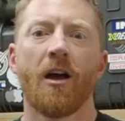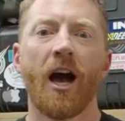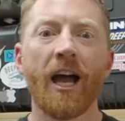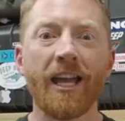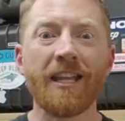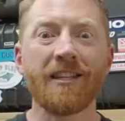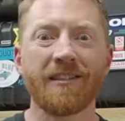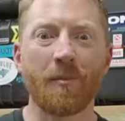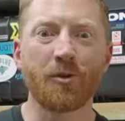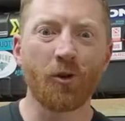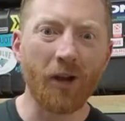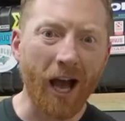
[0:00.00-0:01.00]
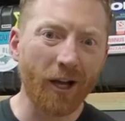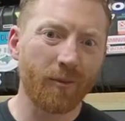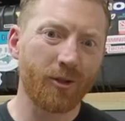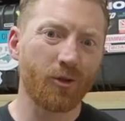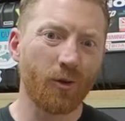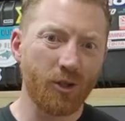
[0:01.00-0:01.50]
Hi, in this episode I'm going to
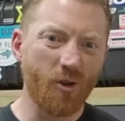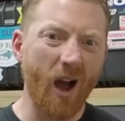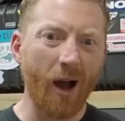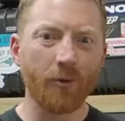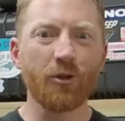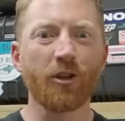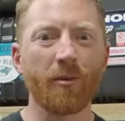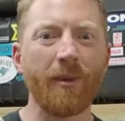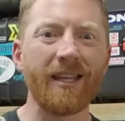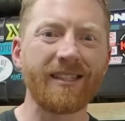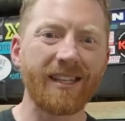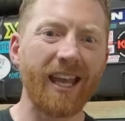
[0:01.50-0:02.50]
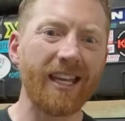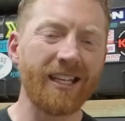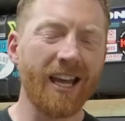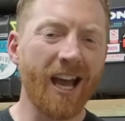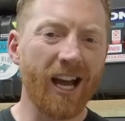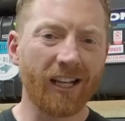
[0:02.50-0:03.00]
be showing you how you can
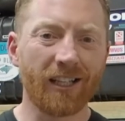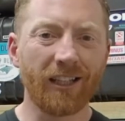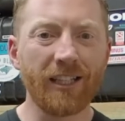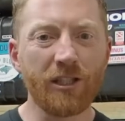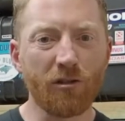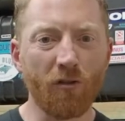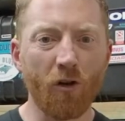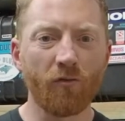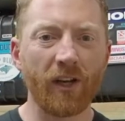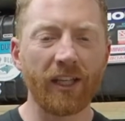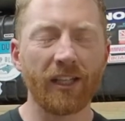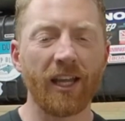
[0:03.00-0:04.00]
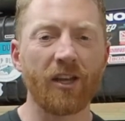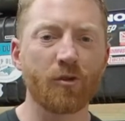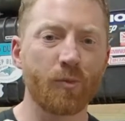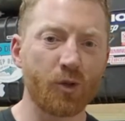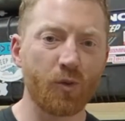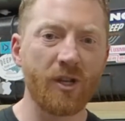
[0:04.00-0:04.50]
maintain and clean your own regulators
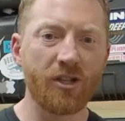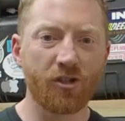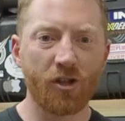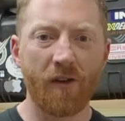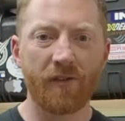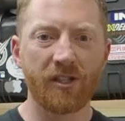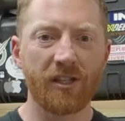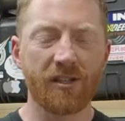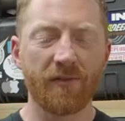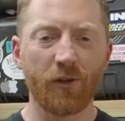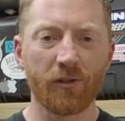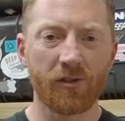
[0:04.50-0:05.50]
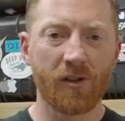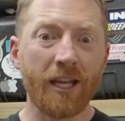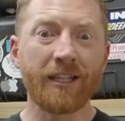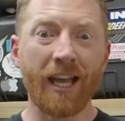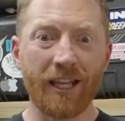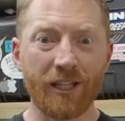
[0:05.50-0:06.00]
between service intervals. In
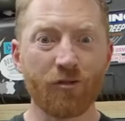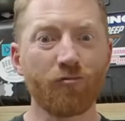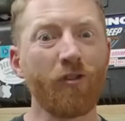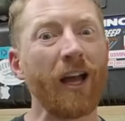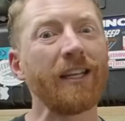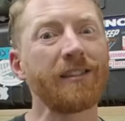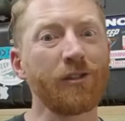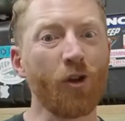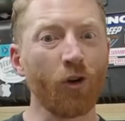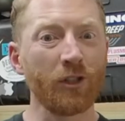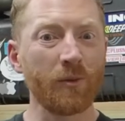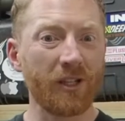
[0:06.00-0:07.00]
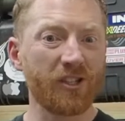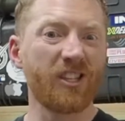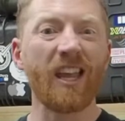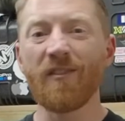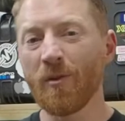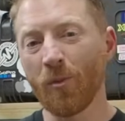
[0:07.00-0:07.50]
getting this right, not only will I
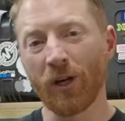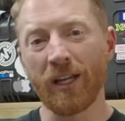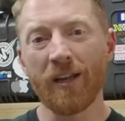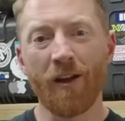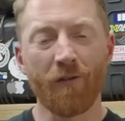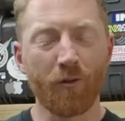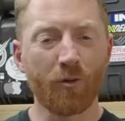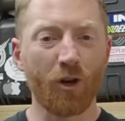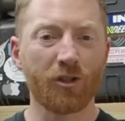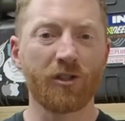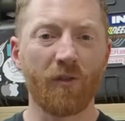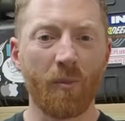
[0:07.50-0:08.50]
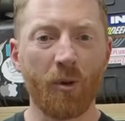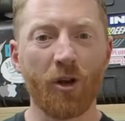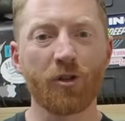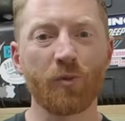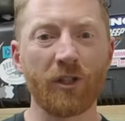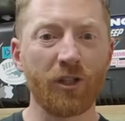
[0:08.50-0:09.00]
save you money from costly
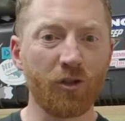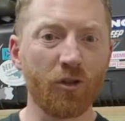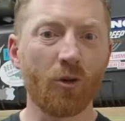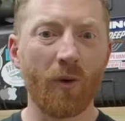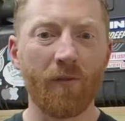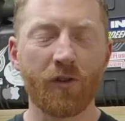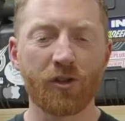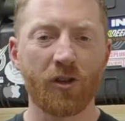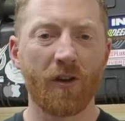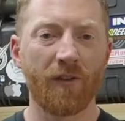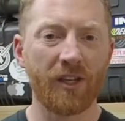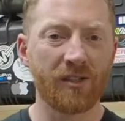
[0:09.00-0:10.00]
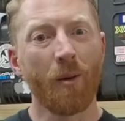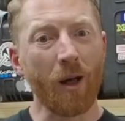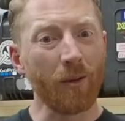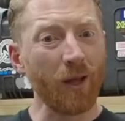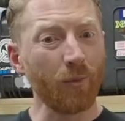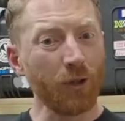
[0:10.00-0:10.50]
repairs when they do go in for service,
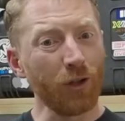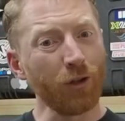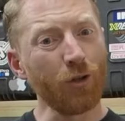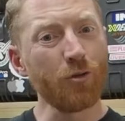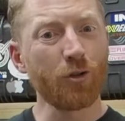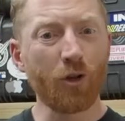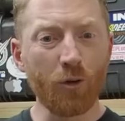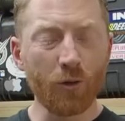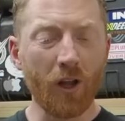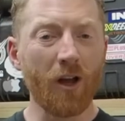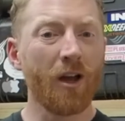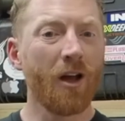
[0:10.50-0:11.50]
I'll help you look cooler